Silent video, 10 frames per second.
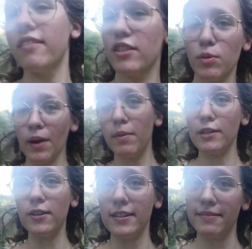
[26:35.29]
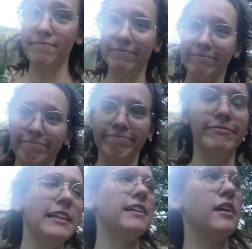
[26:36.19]
surrounded by trees,
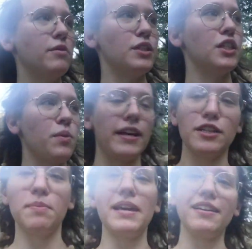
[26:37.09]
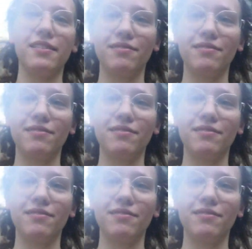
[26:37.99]
which is the way it should be.